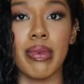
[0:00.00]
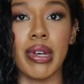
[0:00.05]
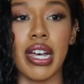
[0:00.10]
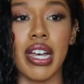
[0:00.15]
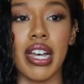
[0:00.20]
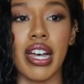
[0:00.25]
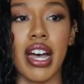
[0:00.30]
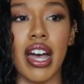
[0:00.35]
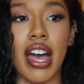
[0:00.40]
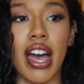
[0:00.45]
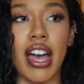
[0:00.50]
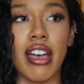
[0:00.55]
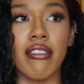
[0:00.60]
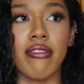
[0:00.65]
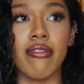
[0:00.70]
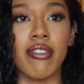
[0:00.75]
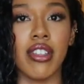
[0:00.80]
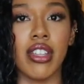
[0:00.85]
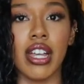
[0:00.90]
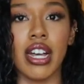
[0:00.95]
but I
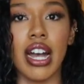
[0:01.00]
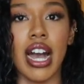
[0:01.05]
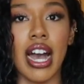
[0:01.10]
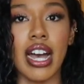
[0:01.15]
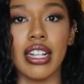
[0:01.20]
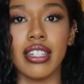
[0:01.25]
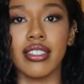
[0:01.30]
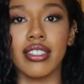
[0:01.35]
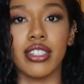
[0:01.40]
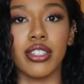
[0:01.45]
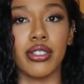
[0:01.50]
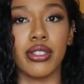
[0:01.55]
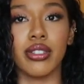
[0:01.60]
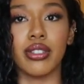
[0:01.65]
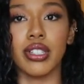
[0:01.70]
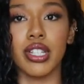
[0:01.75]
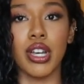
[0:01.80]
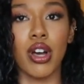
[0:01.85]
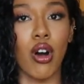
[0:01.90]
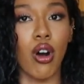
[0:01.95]
feel like I
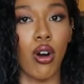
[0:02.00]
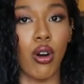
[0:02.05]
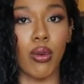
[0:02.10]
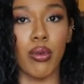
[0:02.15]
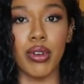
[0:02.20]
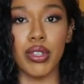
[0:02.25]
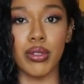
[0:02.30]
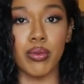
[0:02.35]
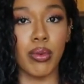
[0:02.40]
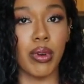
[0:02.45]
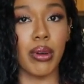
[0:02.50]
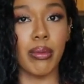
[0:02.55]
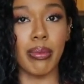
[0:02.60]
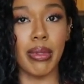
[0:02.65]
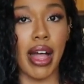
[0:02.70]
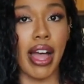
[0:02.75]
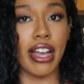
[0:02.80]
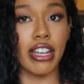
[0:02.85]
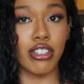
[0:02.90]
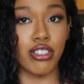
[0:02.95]
literally always wear
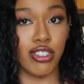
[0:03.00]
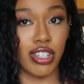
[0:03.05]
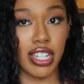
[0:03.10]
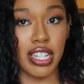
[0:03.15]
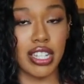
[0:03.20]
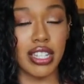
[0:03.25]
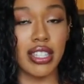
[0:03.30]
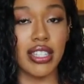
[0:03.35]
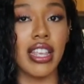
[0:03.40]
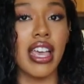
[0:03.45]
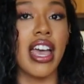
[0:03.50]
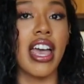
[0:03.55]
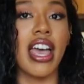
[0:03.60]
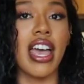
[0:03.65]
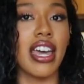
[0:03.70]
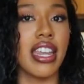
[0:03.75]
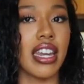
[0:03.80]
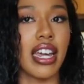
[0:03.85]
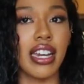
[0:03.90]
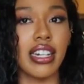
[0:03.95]
black jeans
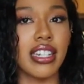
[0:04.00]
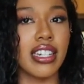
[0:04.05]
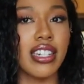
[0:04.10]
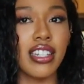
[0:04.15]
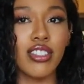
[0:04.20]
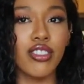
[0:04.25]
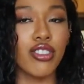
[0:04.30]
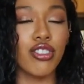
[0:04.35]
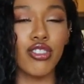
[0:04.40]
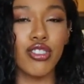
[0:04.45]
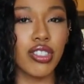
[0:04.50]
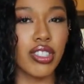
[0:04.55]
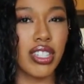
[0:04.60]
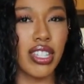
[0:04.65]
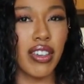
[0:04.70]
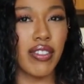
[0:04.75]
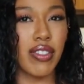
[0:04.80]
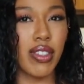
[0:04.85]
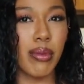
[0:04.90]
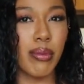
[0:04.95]
and I needed to just
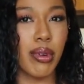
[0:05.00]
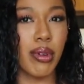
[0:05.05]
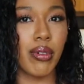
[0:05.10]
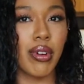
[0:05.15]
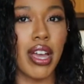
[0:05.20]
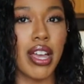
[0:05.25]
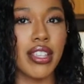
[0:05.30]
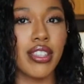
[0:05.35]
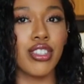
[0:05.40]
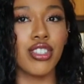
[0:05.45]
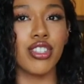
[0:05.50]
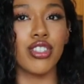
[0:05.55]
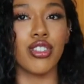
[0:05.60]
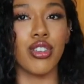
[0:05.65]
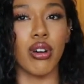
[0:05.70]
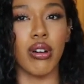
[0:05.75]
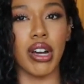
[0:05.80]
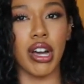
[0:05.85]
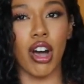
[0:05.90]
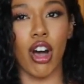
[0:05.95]
give them a rest,
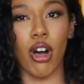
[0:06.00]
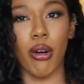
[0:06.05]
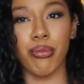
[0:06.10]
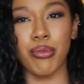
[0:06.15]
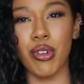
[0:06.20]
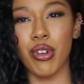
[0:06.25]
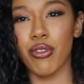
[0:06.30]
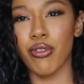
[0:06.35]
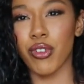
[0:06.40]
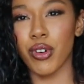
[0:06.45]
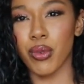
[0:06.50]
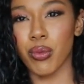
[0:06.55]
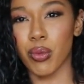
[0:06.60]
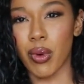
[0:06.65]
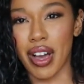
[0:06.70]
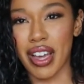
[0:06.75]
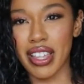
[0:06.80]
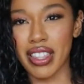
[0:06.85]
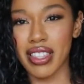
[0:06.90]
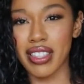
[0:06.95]
so I opted for
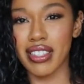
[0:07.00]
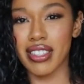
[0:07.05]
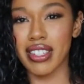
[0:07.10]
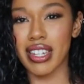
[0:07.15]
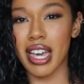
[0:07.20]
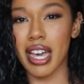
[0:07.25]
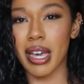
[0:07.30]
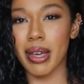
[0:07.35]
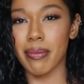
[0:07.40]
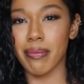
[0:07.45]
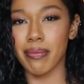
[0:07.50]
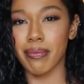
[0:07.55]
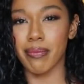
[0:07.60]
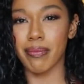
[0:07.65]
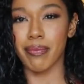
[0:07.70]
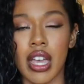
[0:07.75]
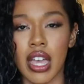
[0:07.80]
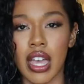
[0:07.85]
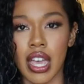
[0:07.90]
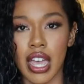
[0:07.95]
white this time.
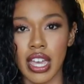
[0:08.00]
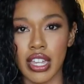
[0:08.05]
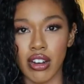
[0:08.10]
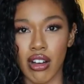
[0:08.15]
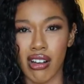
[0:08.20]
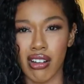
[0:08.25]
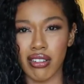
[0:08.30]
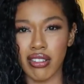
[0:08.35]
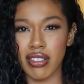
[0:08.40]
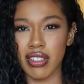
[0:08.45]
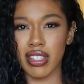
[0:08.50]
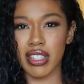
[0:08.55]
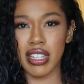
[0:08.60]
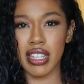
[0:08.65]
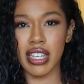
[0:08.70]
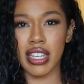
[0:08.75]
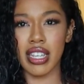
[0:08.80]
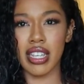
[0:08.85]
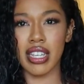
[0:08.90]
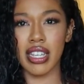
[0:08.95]
And
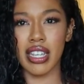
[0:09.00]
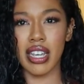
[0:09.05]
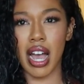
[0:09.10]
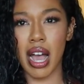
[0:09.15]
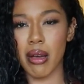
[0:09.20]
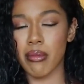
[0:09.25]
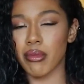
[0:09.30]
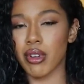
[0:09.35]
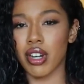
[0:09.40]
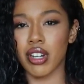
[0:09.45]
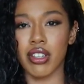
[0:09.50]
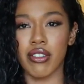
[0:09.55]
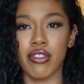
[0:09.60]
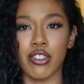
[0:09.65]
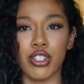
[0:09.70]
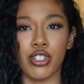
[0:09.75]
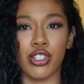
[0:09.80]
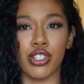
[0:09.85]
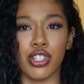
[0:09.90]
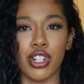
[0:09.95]
honestly, I'm not
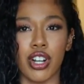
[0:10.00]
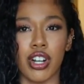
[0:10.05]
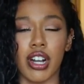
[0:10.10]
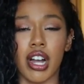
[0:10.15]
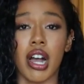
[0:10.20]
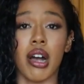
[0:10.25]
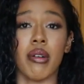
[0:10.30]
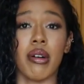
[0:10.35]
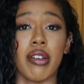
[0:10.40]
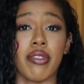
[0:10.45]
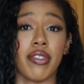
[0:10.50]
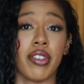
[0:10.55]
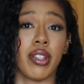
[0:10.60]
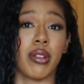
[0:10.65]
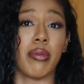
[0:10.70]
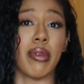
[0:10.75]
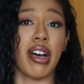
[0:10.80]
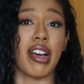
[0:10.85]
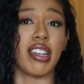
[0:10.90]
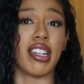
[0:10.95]
even sure how I feel
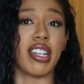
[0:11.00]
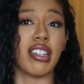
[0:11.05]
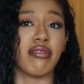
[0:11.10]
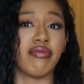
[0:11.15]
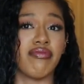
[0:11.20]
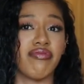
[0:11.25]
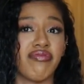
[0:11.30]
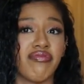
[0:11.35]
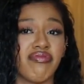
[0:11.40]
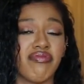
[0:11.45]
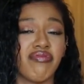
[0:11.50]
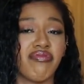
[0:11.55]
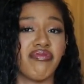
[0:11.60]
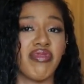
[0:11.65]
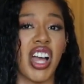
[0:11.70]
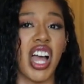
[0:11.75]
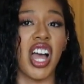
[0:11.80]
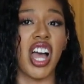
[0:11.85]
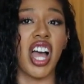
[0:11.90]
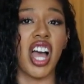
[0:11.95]
about it.
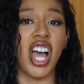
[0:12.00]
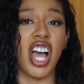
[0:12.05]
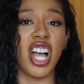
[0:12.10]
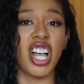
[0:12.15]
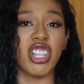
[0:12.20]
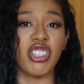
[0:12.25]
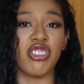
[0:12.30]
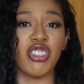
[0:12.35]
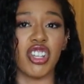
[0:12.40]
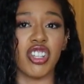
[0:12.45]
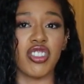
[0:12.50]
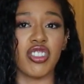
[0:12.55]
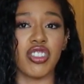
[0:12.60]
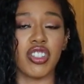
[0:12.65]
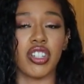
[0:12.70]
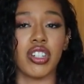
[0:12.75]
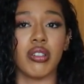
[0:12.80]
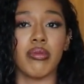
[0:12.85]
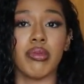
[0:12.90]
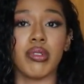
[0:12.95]
Just
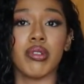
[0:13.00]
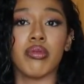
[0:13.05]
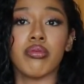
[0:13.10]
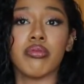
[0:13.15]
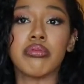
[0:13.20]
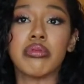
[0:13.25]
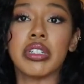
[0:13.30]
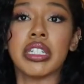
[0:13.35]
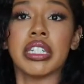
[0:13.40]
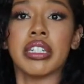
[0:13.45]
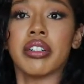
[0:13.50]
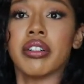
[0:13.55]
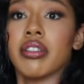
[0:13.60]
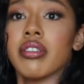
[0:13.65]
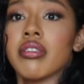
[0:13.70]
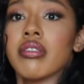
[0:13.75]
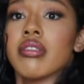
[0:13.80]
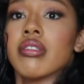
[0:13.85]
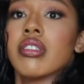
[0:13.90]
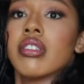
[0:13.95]
gonna be
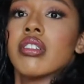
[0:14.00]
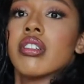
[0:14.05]
real